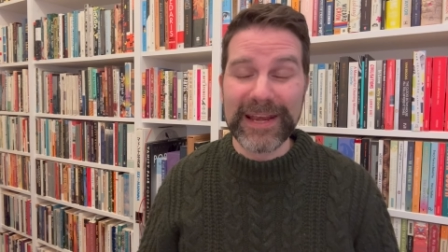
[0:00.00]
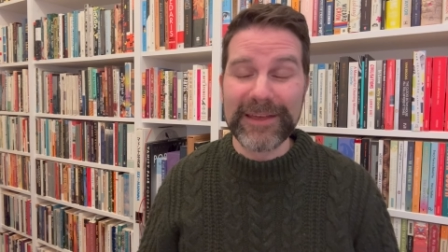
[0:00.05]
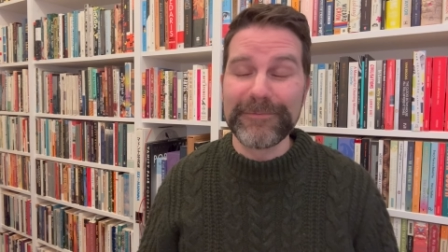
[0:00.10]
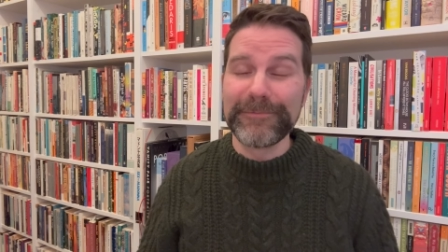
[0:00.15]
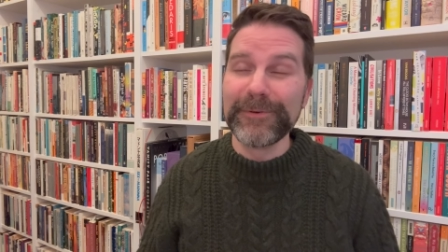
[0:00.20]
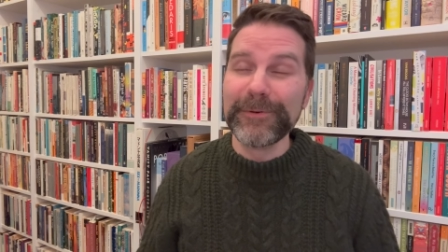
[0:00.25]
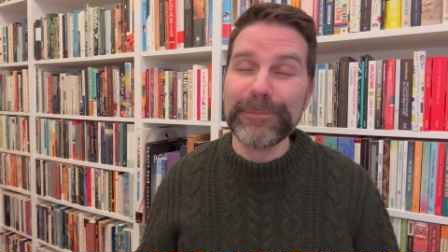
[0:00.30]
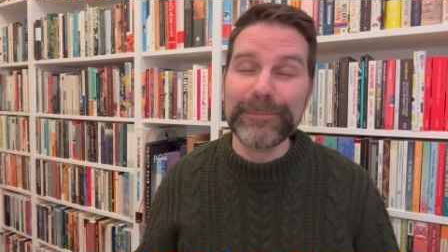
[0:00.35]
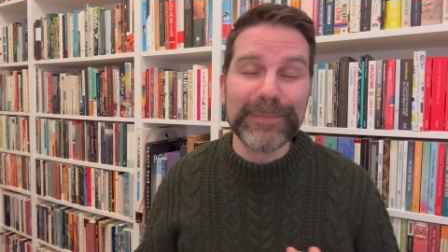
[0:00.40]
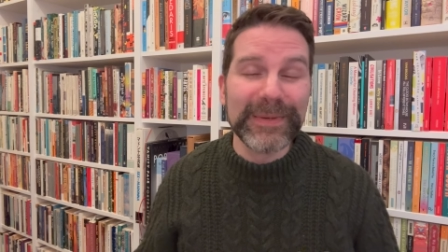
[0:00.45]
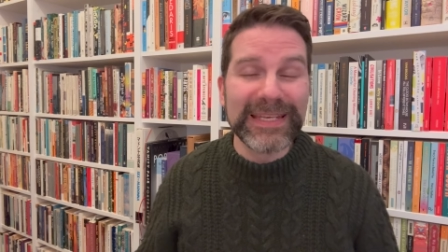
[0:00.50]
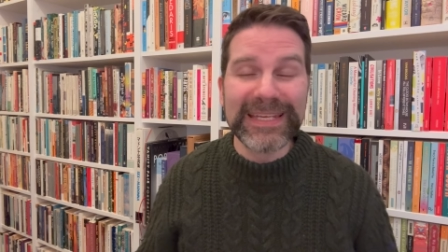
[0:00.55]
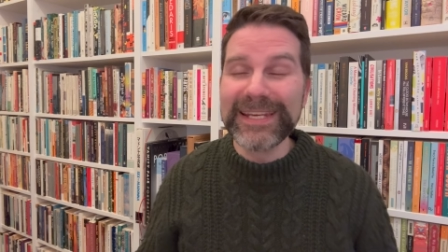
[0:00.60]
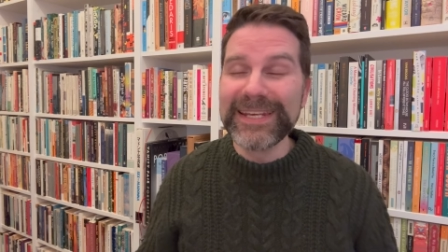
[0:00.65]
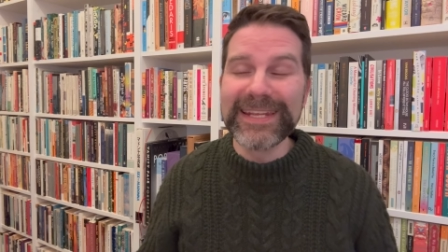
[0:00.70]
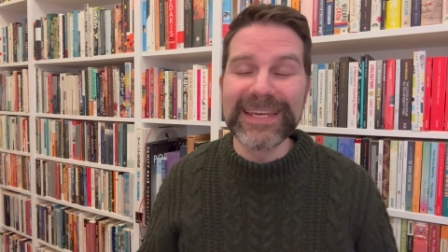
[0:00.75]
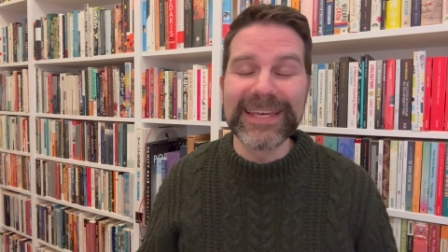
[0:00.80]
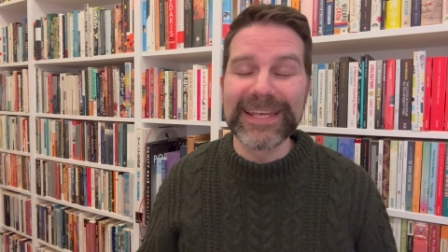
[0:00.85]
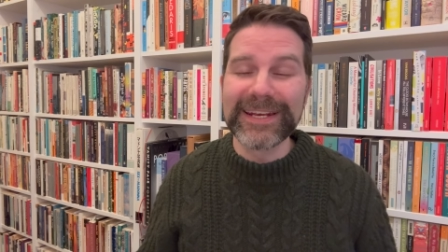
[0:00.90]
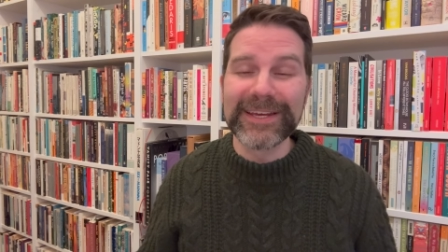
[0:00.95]
I've been meaning
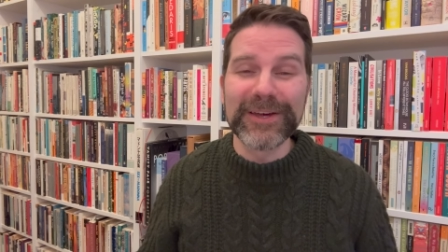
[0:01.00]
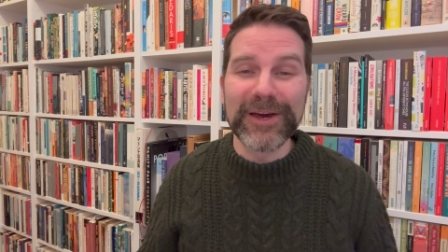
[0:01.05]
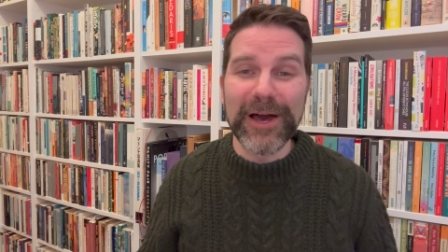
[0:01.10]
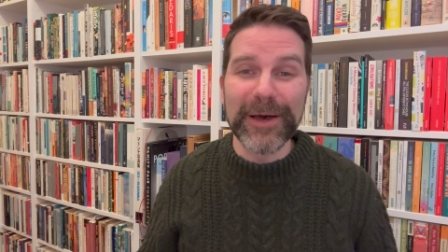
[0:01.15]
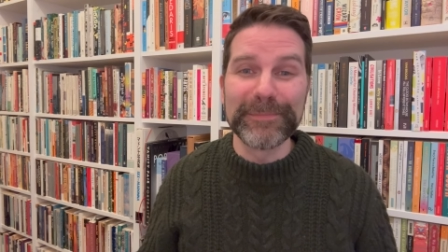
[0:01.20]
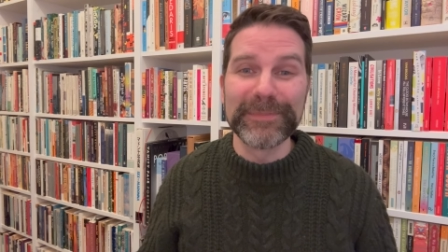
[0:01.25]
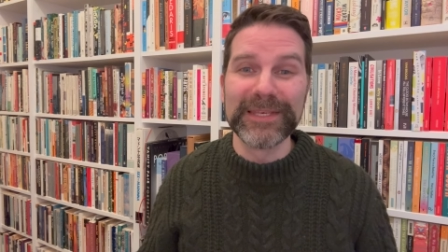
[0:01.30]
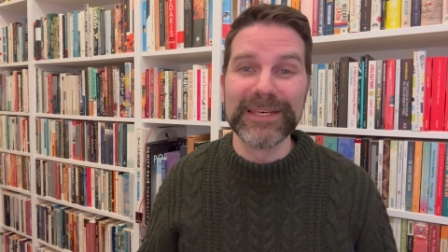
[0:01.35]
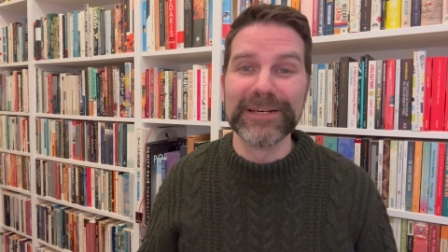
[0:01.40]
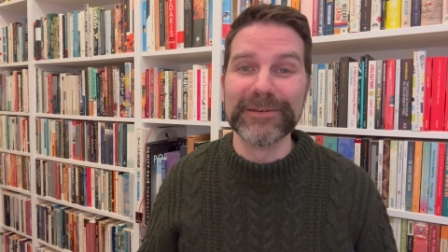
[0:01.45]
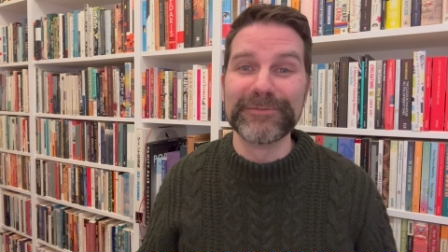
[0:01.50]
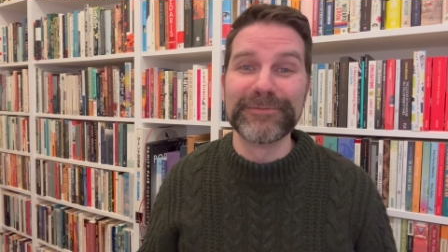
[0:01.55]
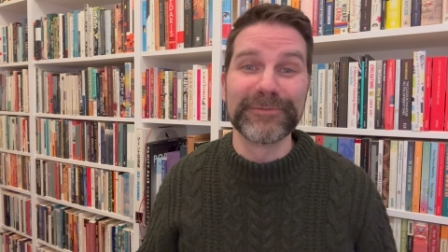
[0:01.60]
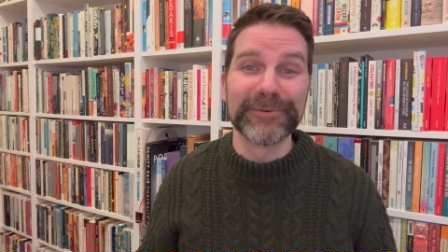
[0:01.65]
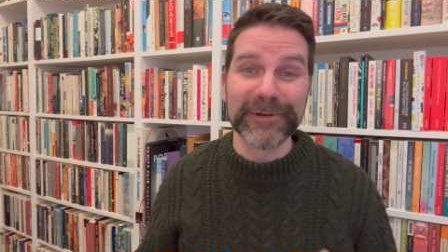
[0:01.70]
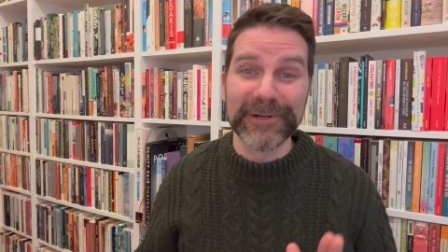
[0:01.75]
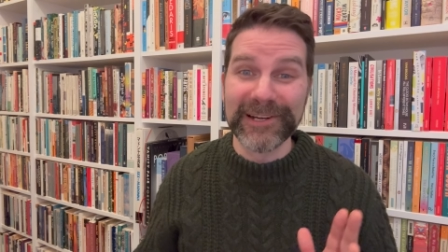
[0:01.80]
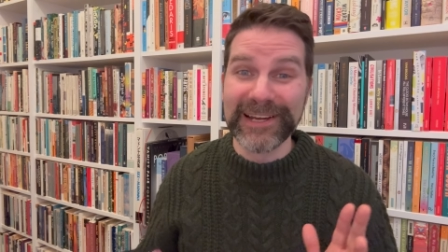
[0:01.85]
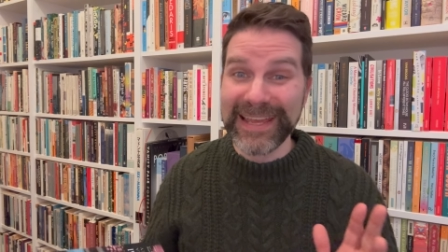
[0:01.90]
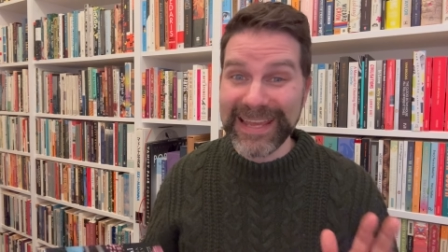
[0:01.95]
to get a copy of
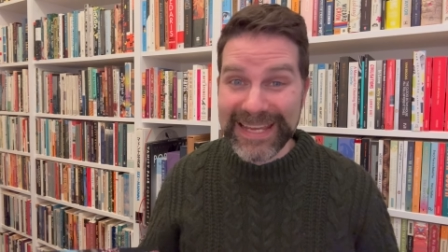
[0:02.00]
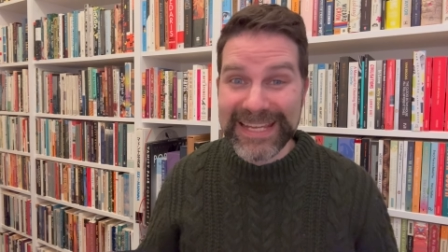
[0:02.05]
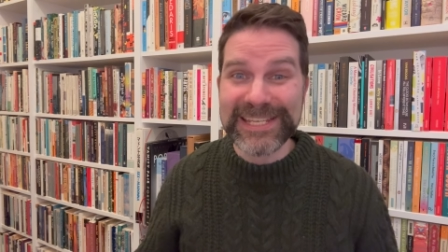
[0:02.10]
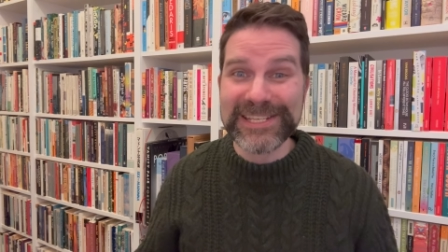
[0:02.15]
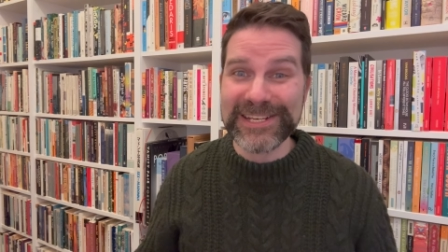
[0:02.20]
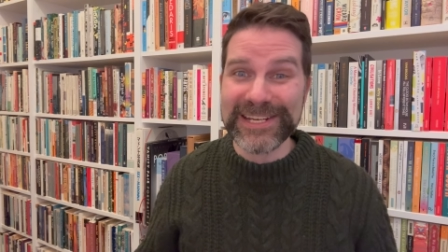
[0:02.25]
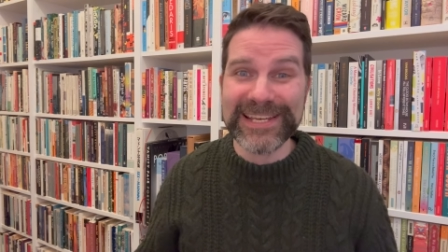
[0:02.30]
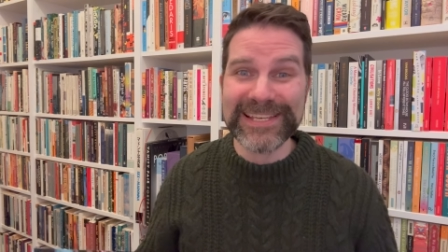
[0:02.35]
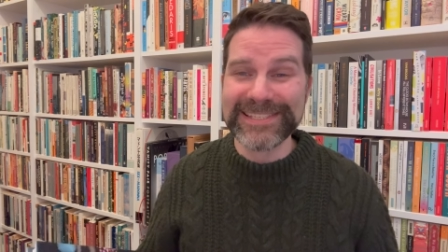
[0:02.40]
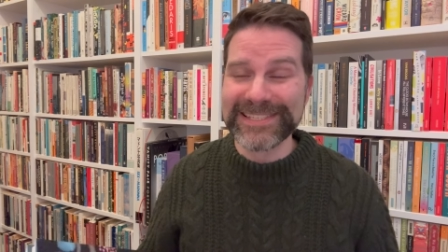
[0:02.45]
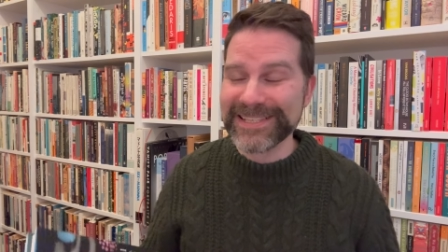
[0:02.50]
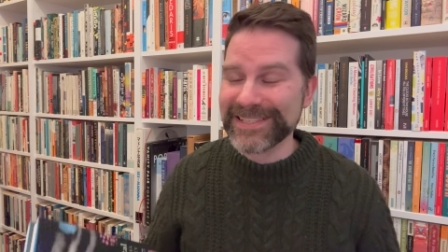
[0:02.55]
for ages,